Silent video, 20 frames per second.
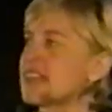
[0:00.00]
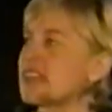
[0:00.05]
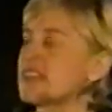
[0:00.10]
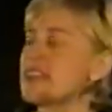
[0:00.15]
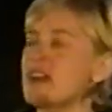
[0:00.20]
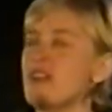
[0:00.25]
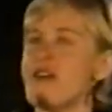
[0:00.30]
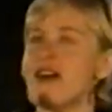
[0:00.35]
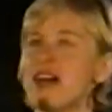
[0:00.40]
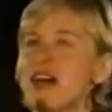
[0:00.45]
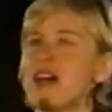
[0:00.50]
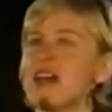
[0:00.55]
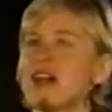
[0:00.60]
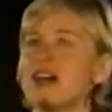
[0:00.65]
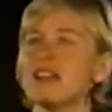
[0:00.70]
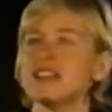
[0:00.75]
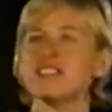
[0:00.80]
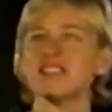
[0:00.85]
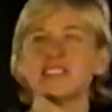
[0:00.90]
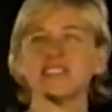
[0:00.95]
You know,
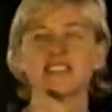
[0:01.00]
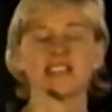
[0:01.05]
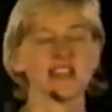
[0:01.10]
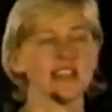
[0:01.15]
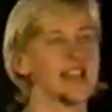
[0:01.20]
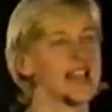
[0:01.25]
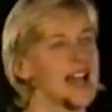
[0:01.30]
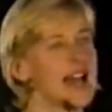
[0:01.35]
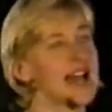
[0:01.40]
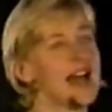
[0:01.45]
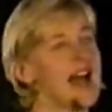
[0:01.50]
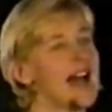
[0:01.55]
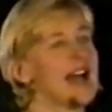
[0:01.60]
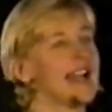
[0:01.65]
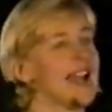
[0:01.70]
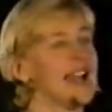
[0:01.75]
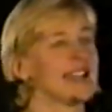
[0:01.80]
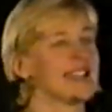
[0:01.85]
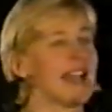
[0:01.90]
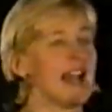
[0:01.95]
I, I just,
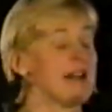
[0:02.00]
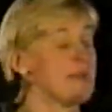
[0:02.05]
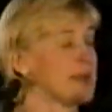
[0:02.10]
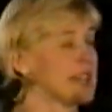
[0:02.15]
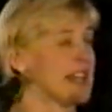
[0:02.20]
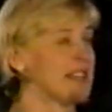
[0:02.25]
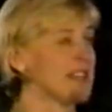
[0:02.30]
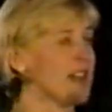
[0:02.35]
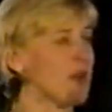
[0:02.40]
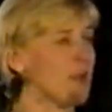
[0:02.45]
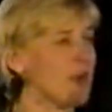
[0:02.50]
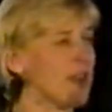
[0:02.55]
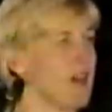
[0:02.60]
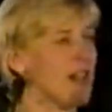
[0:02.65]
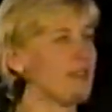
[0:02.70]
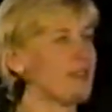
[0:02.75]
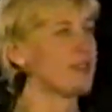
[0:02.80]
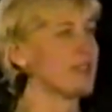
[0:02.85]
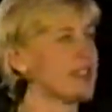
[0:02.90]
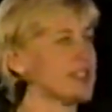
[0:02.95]
I, I, mean, I know we
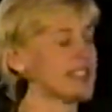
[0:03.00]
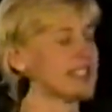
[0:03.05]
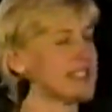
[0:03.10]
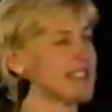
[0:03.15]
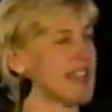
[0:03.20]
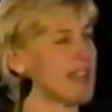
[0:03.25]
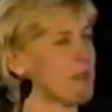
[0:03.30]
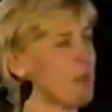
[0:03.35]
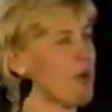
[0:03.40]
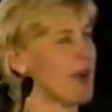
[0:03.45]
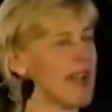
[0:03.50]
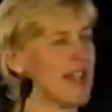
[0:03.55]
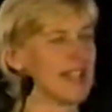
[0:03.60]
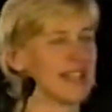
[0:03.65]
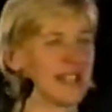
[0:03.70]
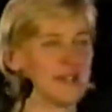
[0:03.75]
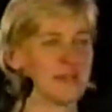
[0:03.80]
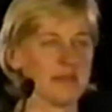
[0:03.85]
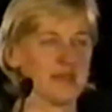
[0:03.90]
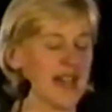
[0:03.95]
all feel the same
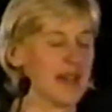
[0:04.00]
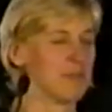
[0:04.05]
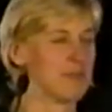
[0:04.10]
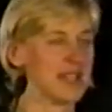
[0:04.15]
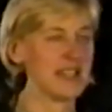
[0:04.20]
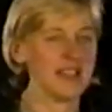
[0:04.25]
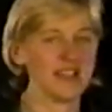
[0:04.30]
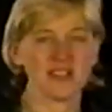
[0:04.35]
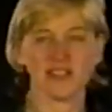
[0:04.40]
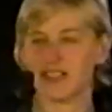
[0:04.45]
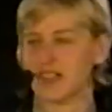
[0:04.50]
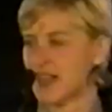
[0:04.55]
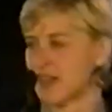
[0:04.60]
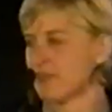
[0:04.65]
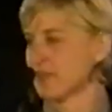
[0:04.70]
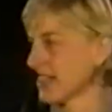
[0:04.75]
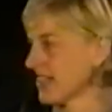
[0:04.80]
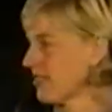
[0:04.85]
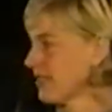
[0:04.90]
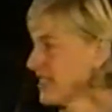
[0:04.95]
way, and I'm, I'm here, and
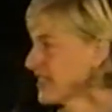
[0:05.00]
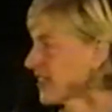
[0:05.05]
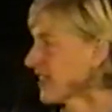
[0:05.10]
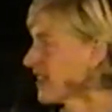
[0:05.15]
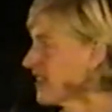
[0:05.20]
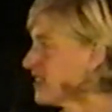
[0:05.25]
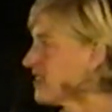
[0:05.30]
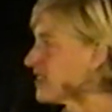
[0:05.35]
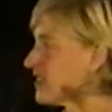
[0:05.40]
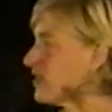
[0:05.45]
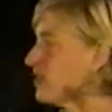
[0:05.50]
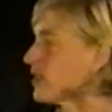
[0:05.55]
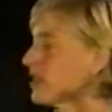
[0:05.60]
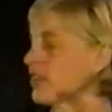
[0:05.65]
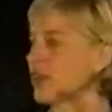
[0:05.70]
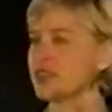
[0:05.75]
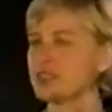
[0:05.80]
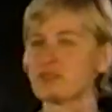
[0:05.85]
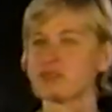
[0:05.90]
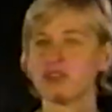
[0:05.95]
I'm, you know, he's got his two
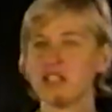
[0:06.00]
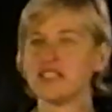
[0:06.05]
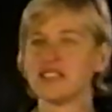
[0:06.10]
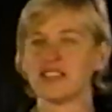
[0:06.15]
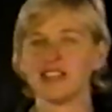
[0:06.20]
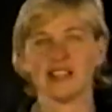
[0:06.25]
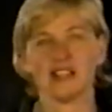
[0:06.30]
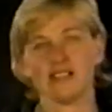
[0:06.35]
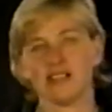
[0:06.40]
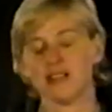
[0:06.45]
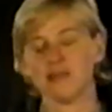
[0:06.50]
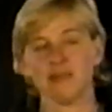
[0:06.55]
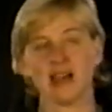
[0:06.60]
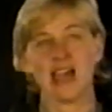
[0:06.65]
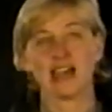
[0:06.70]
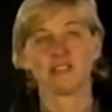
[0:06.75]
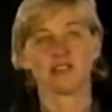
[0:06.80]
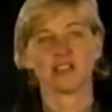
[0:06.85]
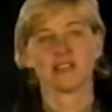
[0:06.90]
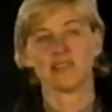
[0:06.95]
close friends here, and I'm,
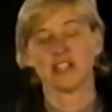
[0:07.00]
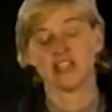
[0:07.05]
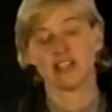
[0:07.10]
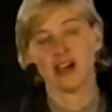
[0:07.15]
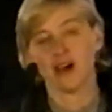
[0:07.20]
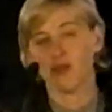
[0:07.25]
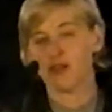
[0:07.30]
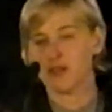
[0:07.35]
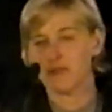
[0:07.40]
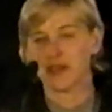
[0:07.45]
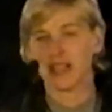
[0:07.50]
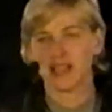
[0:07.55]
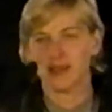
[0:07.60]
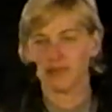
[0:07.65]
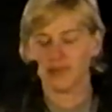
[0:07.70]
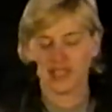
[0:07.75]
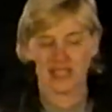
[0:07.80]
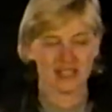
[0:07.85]
I do not even know him, and I'm